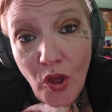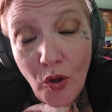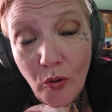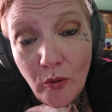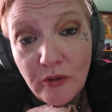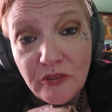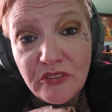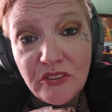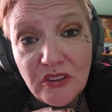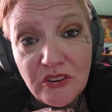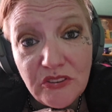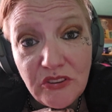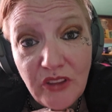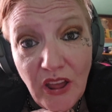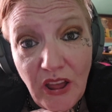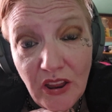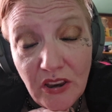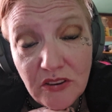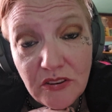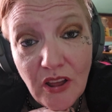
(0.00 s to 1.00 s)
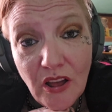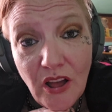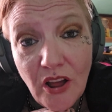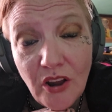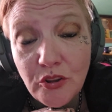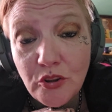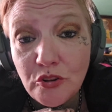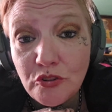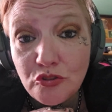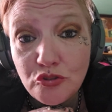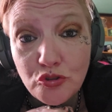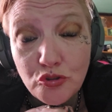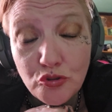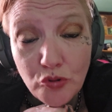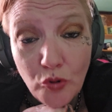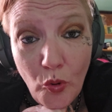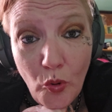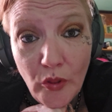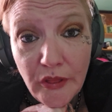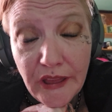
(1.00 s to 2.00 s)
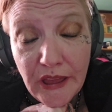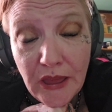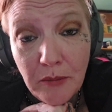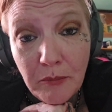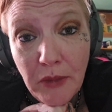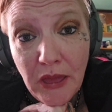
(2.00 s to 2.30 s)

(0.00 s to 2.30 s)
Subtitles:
who's intent on controlling